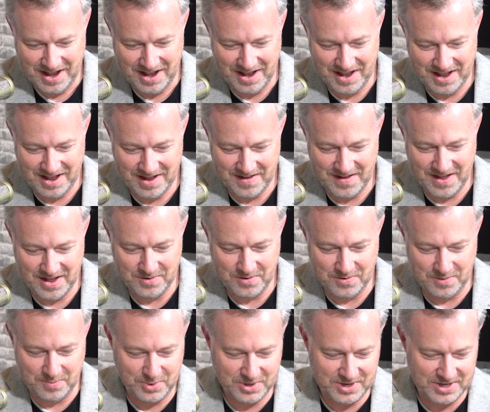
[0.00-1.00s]
And
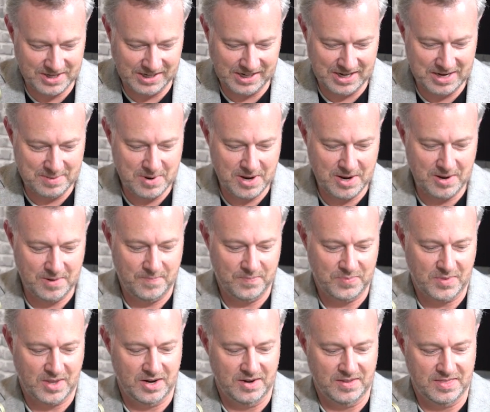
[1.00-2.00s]
we'll put in an
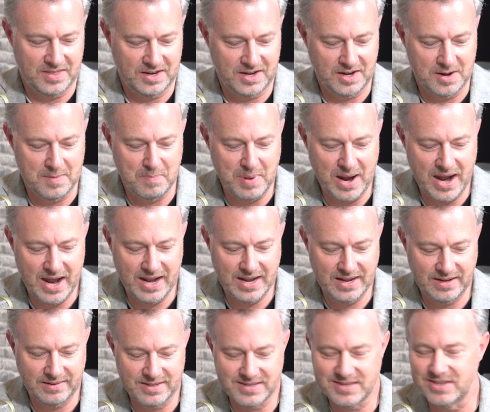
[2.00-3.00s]
email. Are you thinking of
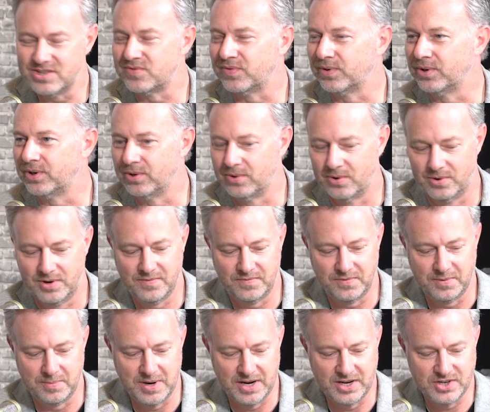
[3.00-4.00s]
buying? This is for your own
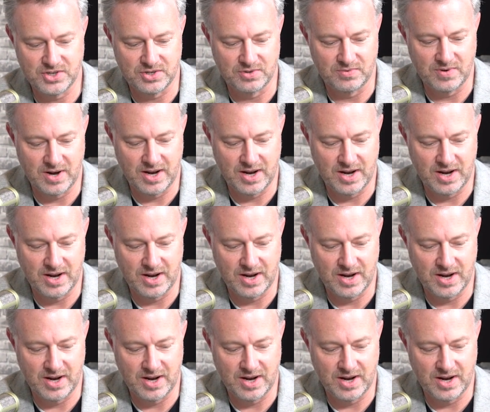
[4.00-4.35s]
information,